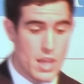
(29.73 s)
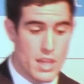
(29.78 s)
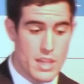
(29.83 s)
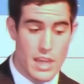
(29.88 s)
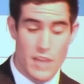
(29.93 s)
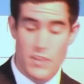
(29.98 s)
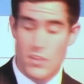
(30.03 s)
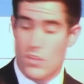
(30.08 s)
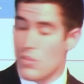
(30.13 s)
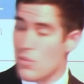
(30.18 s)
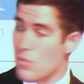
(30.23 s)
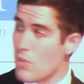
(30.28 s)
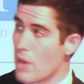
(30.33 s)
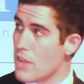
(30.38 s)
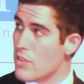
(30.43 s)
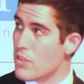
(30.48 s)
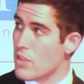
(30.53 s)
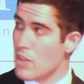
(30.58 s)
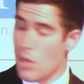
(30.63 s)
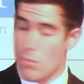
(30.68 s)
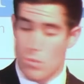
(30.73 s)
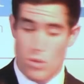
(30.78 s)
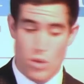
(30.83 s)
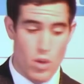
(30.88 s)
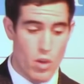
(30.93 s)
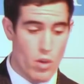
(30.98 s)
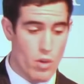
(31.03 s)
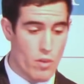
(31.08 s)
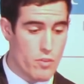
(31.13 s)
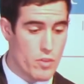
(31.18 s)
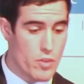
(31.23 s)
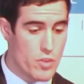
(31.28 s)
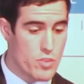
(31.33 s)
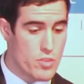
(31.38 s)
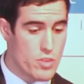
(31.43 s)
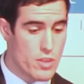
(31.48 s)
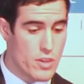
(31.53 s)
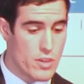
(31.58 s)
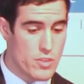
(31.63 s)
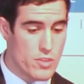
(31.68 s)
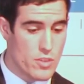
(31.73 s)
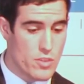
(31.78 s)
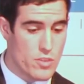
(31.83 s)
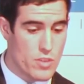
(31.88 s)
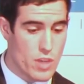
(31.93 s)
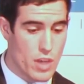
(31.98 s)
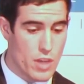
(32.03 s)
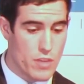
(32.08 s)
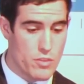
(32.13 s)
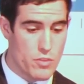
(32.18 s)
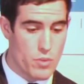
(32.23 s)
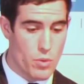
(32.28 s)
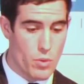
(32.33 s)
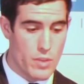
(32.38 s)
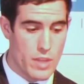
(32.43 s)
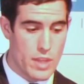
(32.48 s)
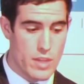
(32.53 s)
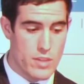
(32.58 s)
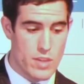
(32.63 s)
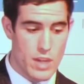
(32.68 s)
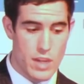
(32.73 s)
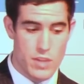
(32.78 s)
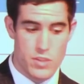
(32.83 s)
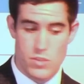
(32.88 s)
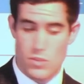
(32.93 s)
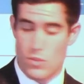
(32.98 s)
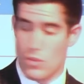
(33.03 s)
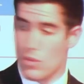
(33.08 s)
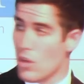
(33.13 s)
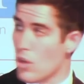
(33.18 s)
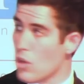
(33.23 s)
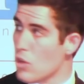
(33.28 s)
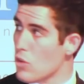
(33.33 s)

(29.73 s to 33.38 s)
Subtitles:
Now, this has raised a number of serious concerns for the international